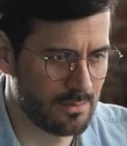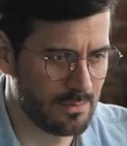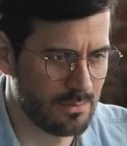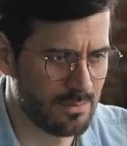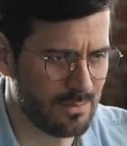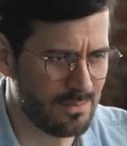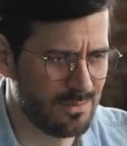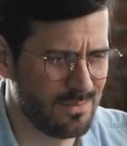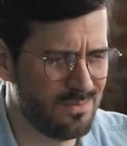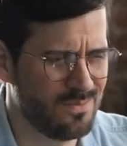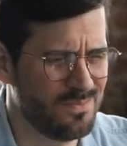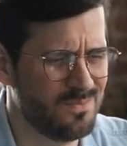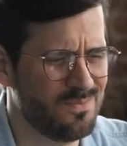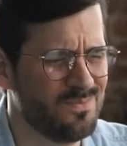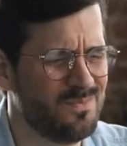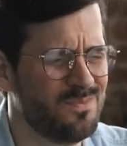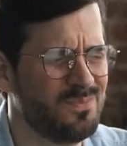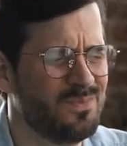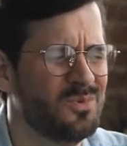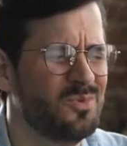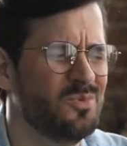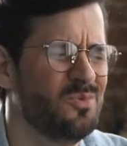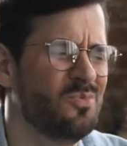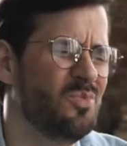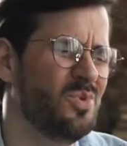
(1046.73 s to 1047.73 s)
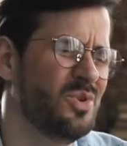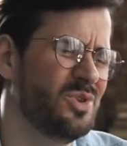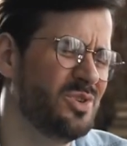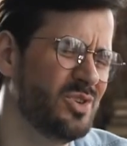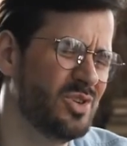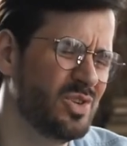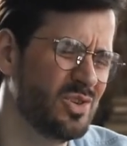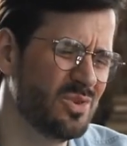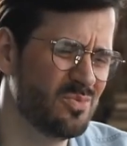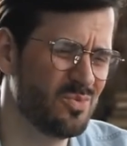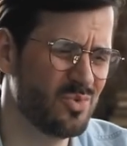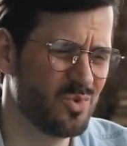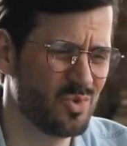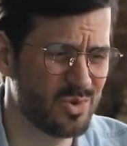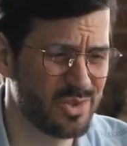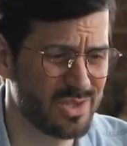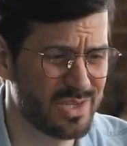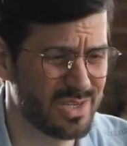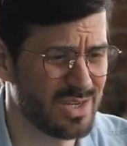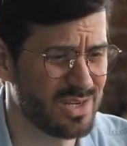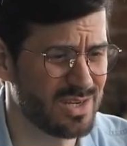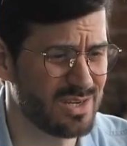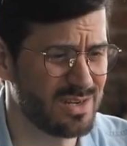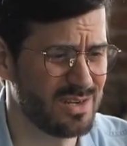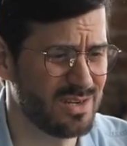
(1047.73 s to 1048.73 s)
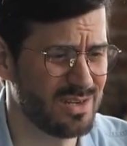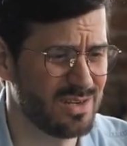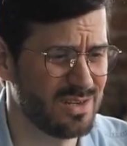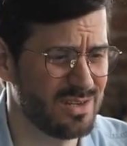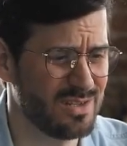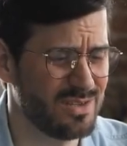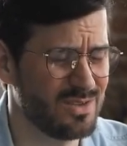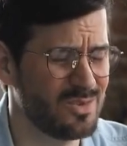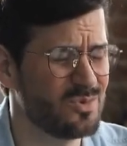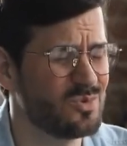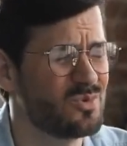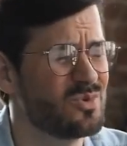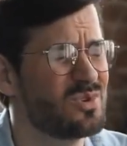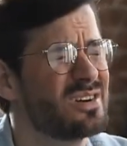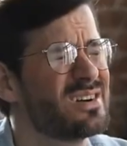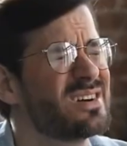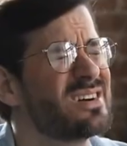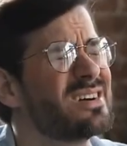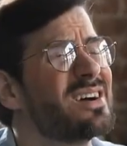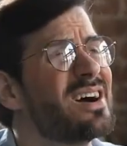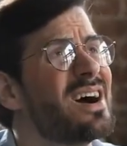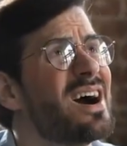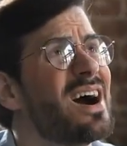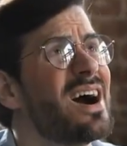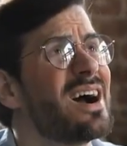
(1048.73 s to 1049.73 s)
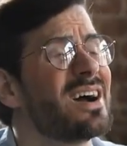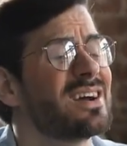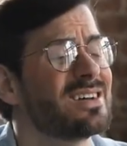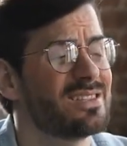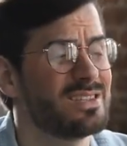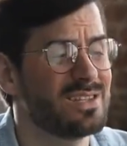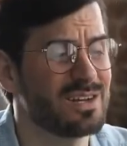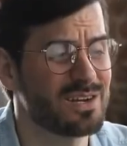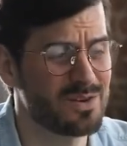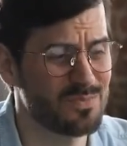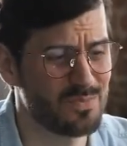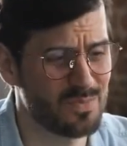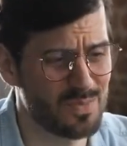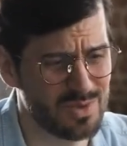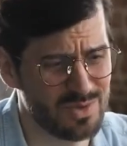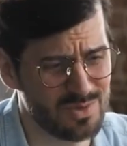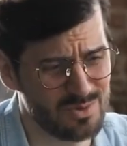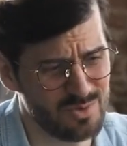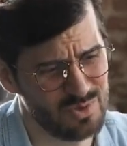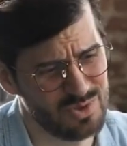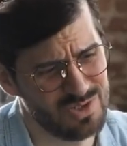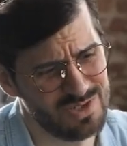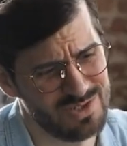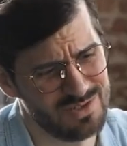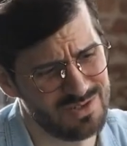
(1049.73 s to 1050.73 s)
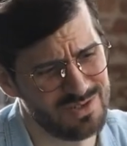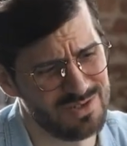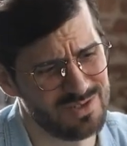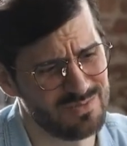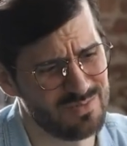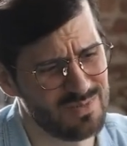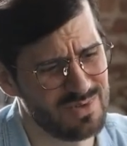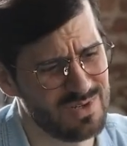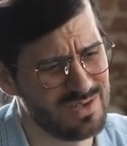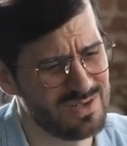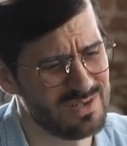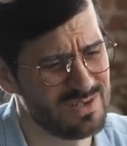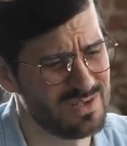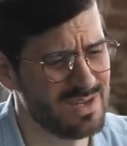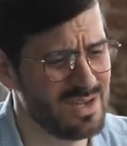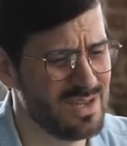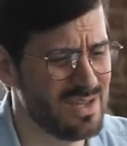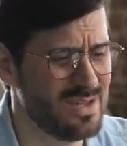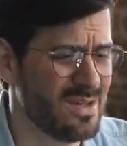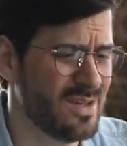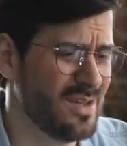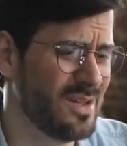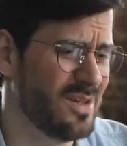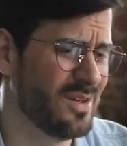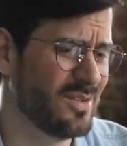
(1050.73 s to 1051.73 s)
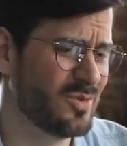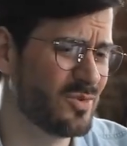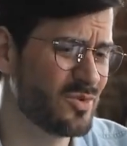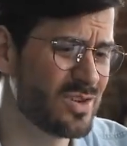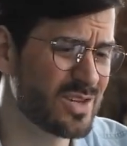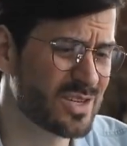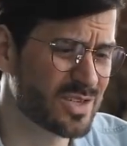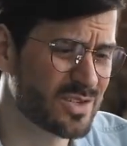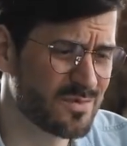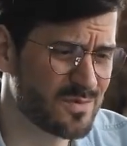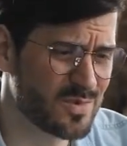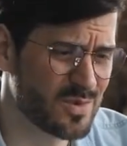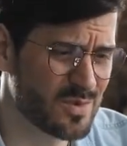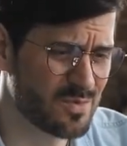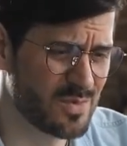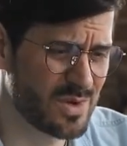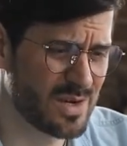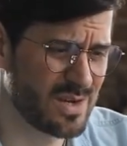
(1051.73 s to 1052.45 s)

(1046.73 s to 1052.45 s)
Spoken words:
Don't click on a link when somebody refers you to your training fund account, because it could be